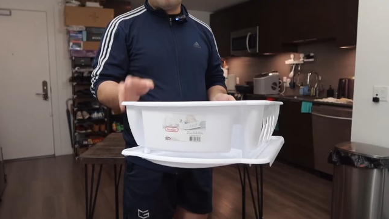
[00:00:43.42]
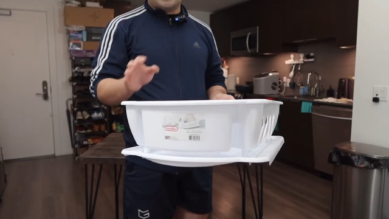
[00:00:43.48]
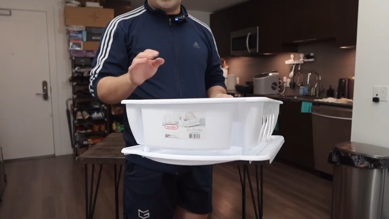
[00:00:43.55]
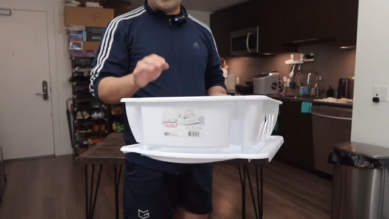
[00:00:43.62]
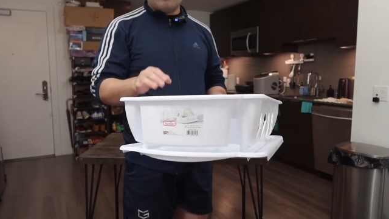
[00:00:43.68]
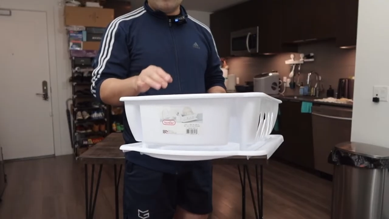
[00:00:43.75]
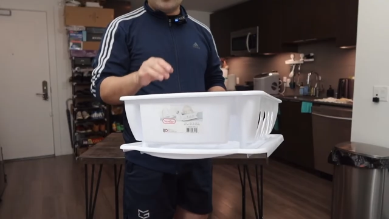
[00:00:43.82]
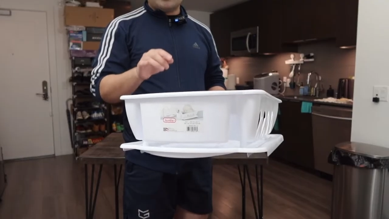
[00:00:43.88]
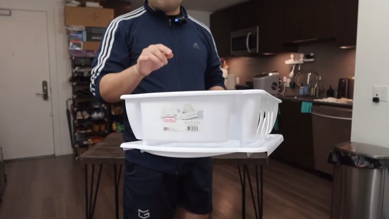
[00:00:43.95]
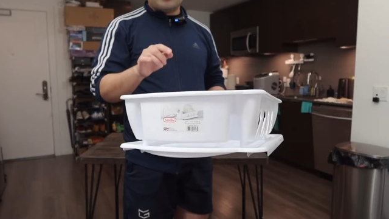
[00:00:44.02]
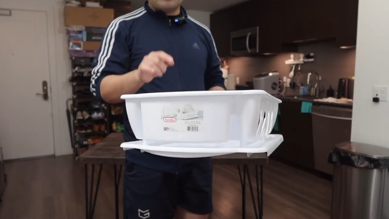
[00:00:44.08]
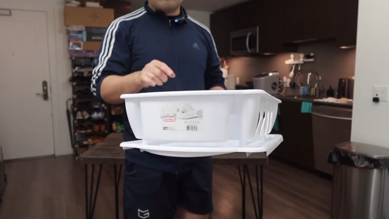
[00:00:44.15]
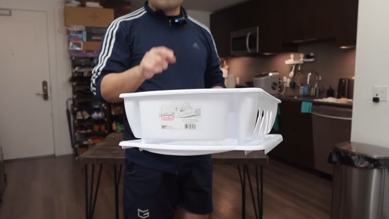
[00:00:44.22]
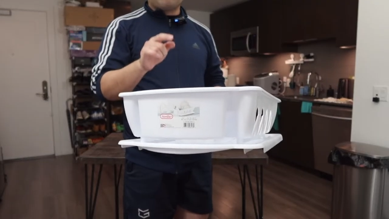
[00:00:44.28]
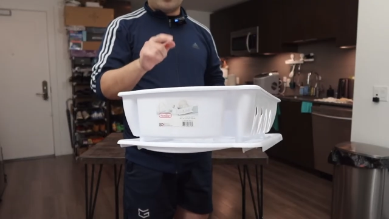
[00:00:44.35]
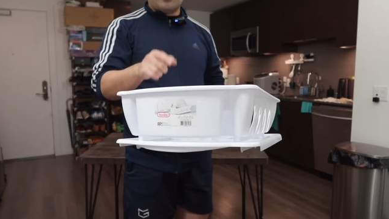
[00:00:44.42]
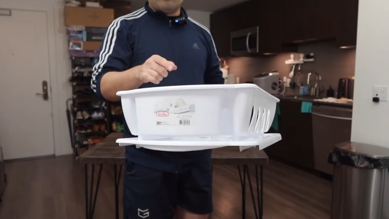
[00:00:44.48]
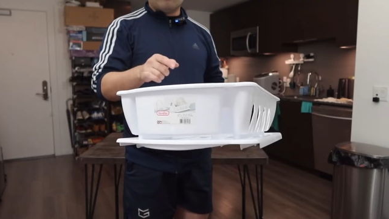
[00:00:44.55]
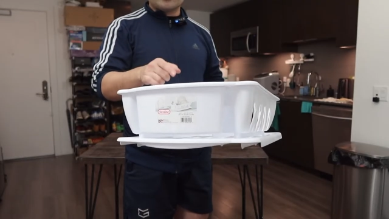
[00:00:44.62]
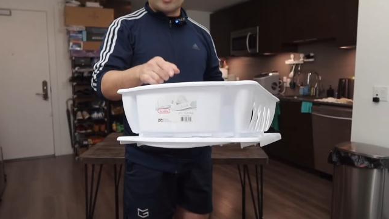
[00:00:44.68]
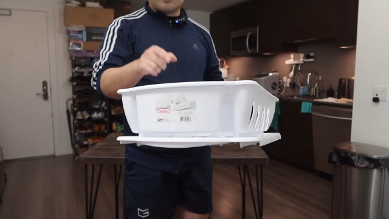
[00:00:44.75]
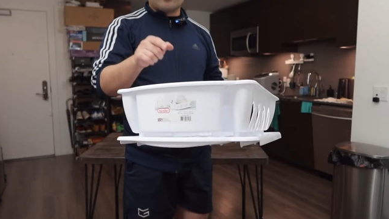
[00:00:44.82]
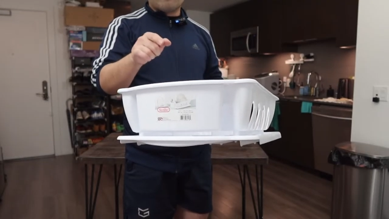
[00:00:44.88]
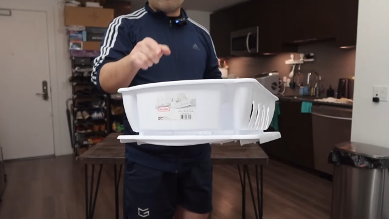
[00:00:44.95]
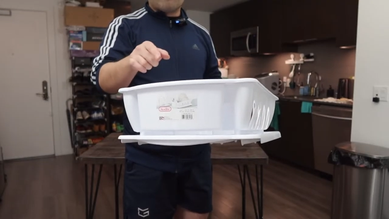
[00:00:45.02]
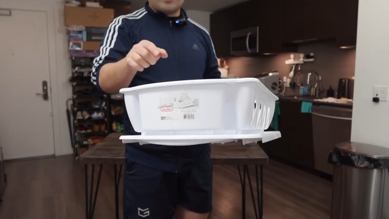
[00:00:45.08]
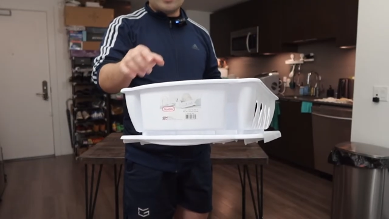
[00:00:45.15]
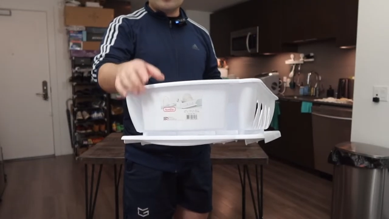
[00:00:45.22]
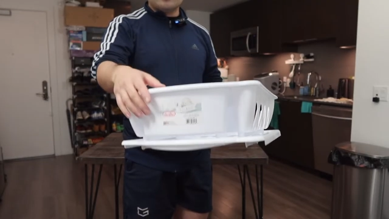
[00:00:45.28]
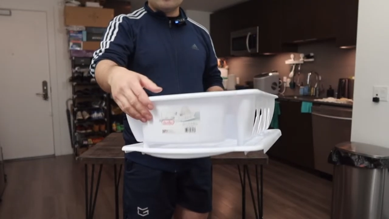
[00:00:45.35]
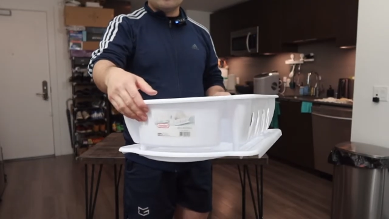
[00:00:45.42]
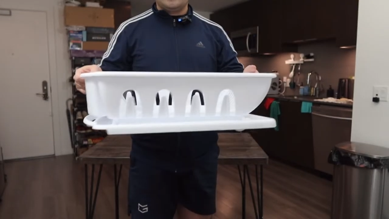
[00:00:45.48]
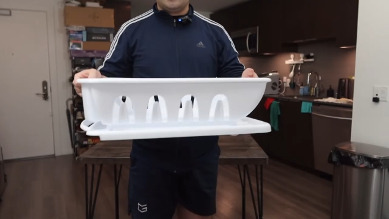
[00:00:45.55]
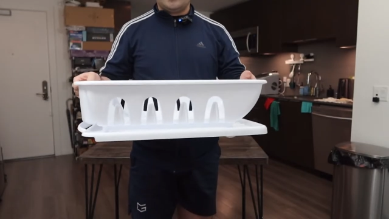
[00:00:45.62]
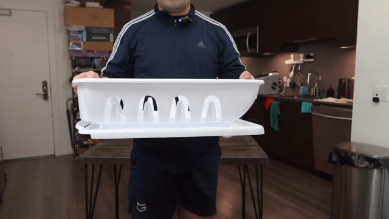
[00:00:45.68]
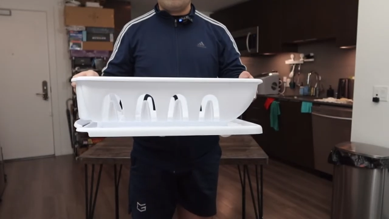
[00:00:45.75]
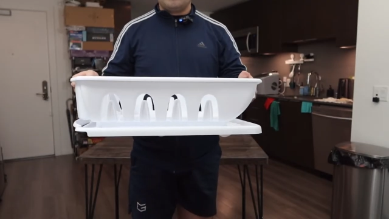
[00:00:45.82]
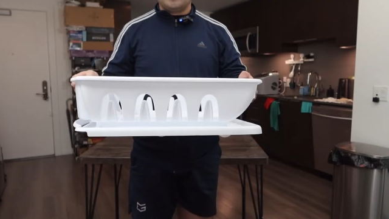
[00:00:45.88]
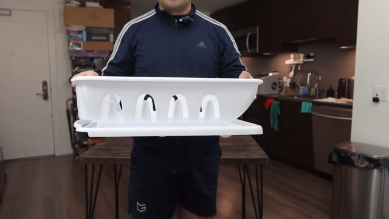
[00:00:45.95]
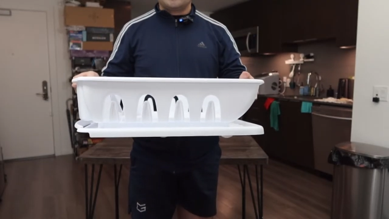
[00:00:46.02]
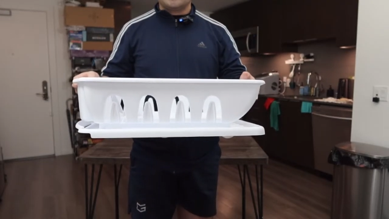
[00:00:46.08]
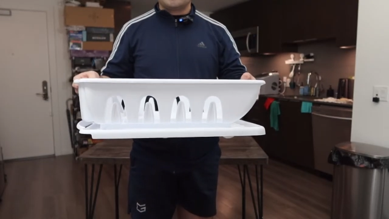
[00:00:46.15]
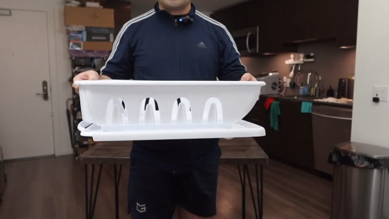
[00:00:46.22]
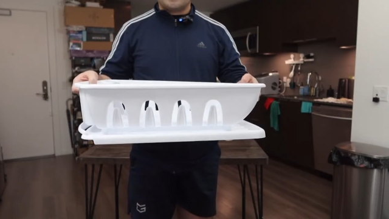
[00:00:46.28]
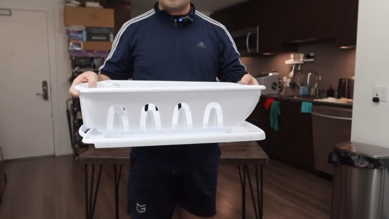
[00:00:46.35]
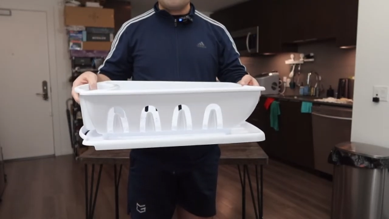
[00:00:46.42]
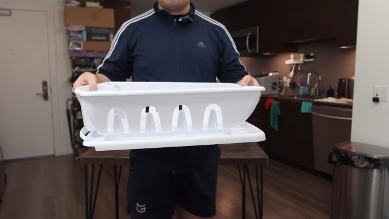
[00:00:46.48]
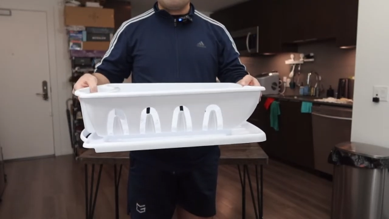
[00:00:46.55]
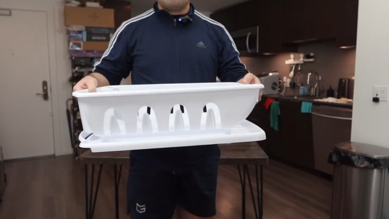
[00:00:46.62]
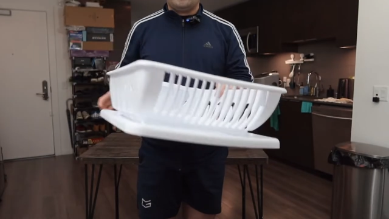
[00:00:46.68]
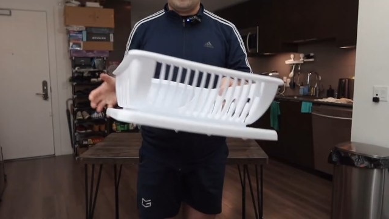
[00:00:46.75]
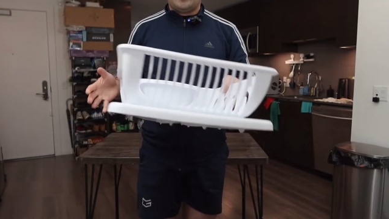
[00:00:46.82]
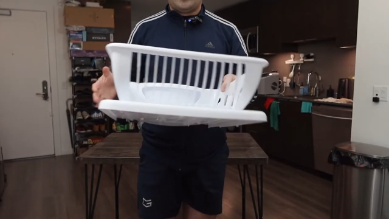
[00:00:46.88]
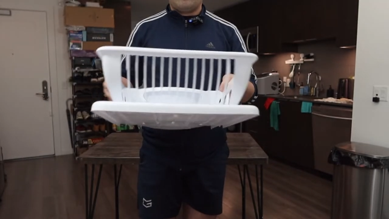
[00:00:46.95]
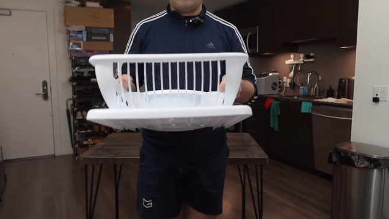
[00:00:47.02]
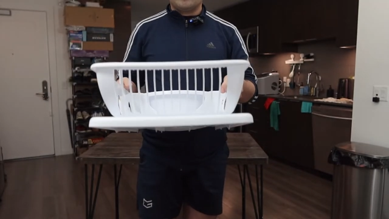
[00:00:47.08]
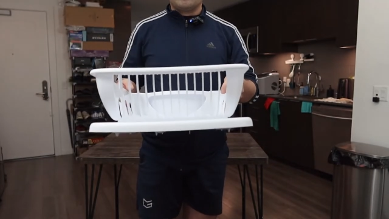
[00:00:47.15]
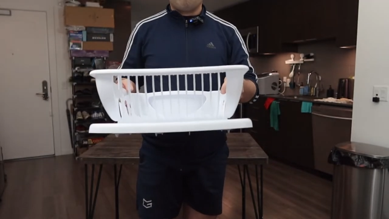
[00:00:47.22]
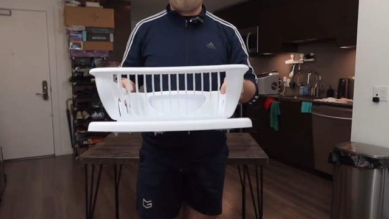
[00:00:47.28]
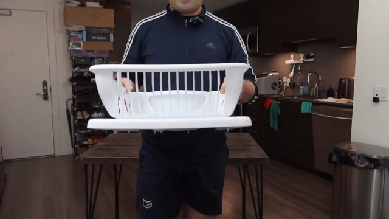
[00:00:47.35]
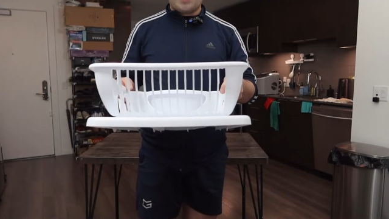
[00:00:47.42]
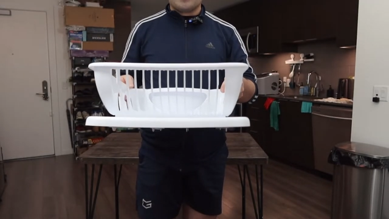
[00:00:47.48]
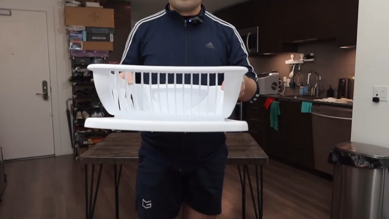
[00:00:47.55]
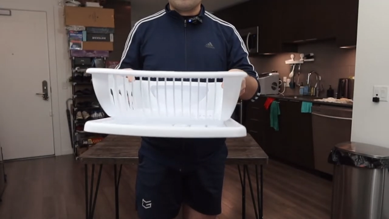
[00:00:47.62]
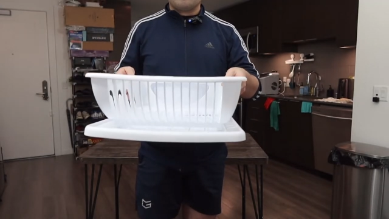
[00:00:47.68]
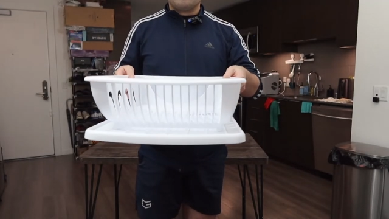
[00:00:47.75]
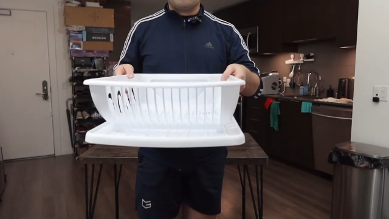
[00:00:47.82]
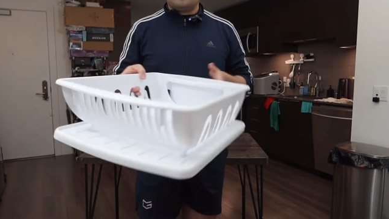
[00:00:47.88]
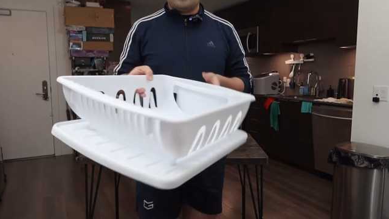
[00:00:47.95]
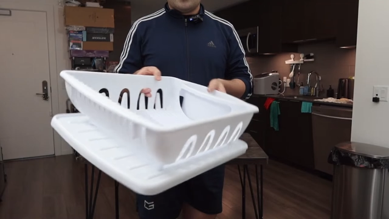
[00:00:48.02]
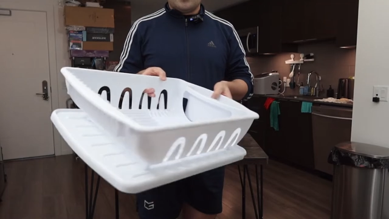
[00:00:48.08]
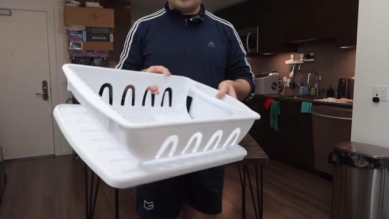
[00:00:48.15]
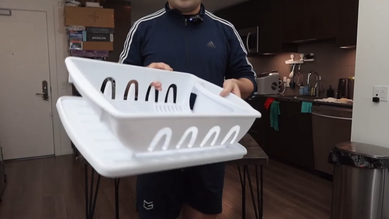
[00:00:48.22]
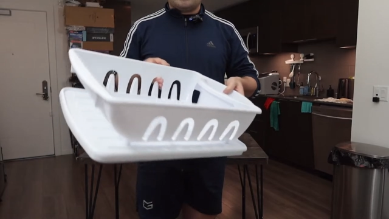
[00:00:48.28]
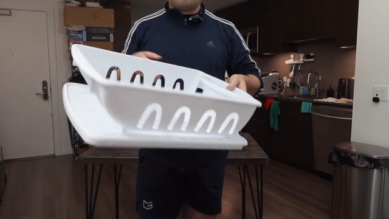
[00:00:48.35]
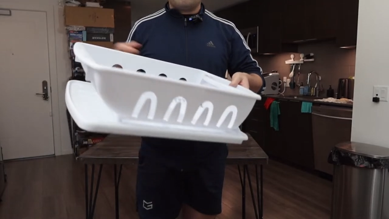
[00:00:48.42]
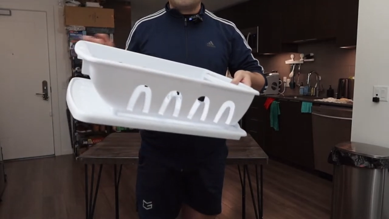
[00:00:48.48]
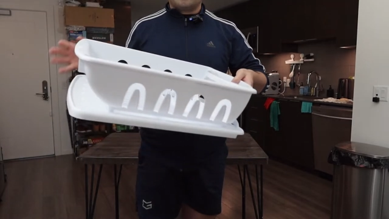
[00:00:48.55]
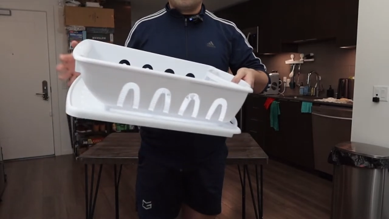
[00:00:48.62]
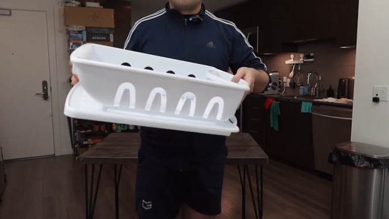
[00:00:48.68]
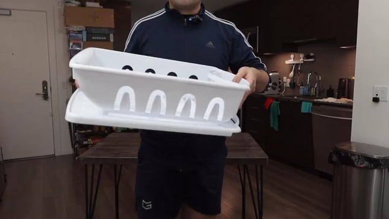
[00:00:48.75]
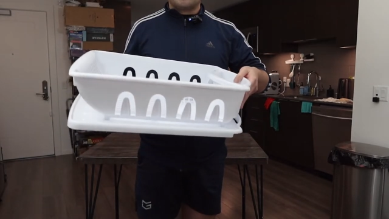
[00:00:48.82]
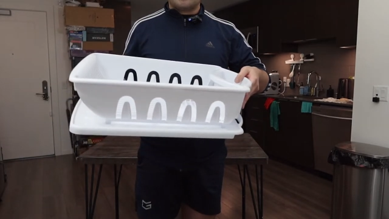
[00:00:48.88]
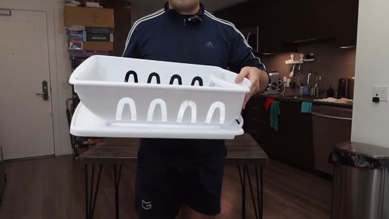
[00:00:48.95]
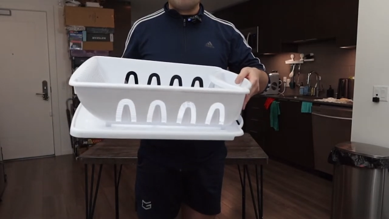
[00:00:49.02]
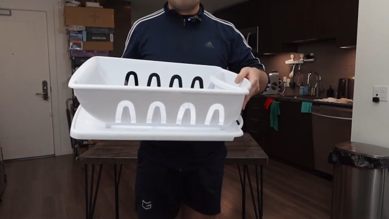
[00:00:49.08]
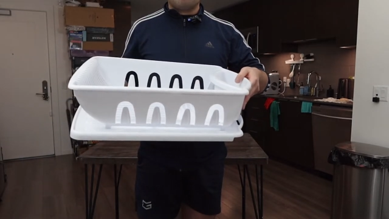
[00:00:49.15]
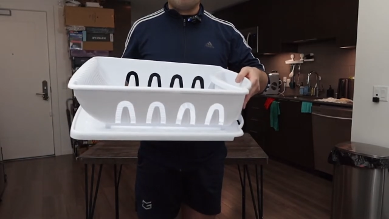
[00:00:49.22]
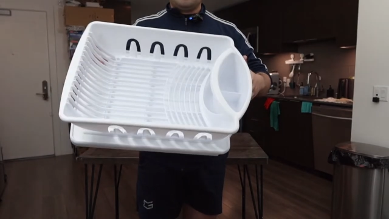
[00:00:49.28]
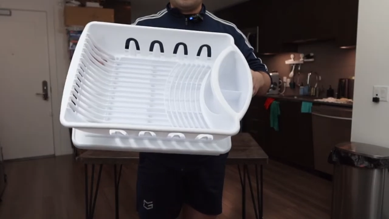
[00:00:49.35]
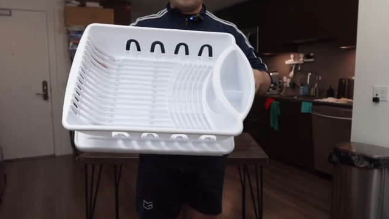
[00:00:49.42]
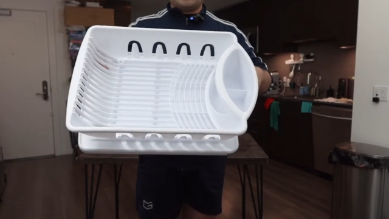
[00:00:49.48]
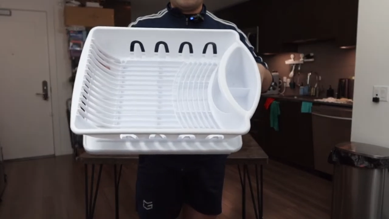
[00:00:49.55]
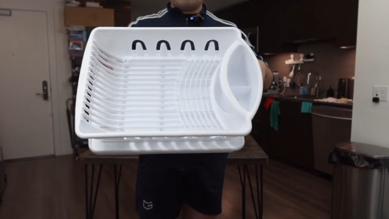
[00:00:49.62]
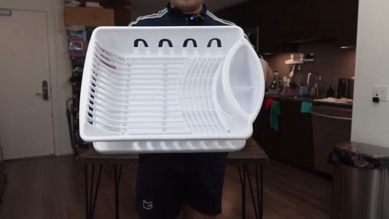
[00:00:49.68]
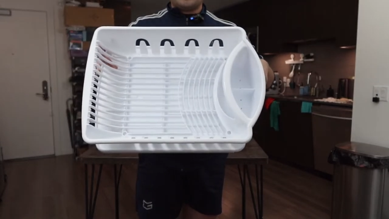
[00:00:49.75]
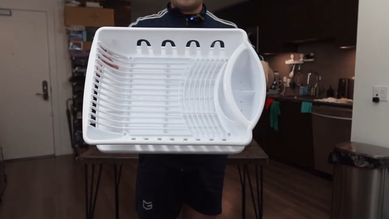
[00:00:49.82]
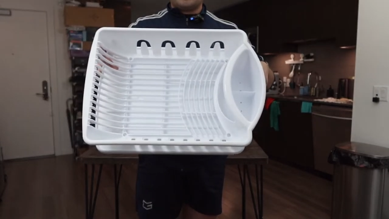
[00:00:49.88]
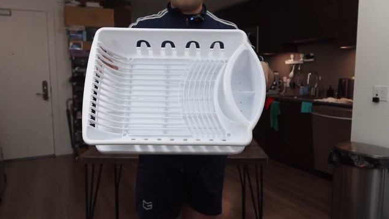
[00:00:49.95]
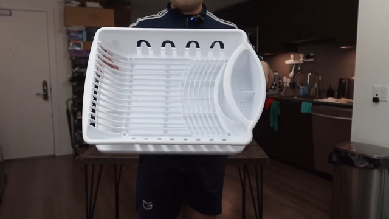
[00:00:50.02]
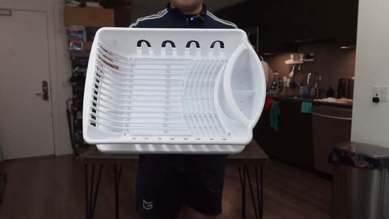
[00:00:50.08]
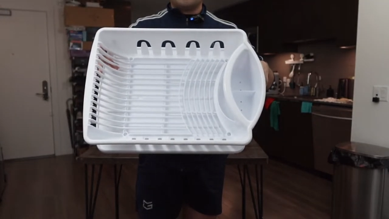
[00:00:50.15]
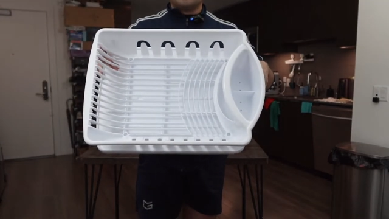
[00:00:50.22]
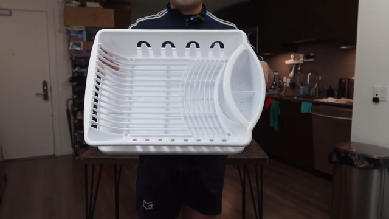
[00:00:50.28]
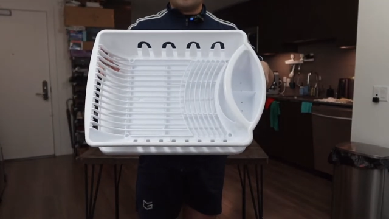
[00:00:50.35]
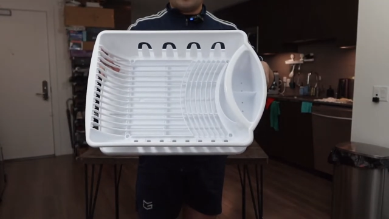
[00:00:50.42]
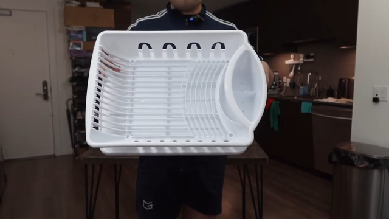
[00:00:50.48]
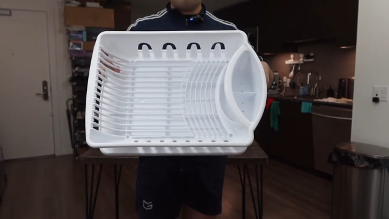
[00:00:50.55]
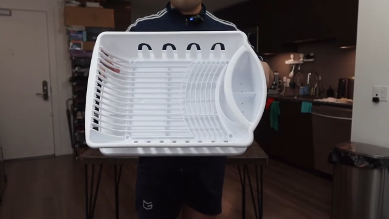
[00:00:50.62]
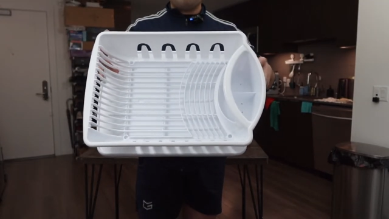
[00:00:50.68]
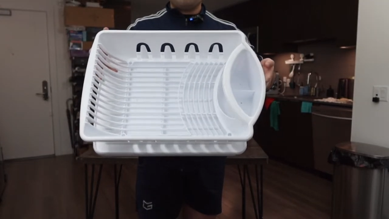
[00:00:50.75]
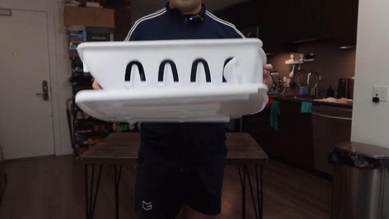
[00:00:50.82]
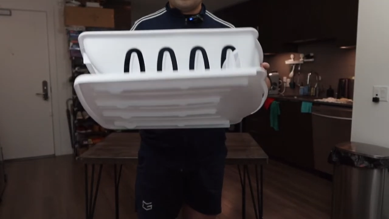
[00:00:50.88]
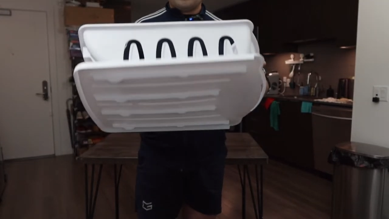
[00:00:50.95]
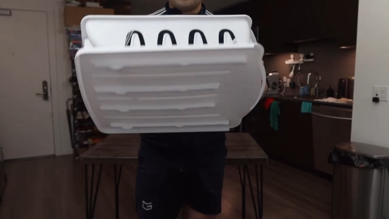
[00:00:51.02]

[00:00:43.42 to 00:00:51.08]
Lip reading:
Nobody's mouth can be seen.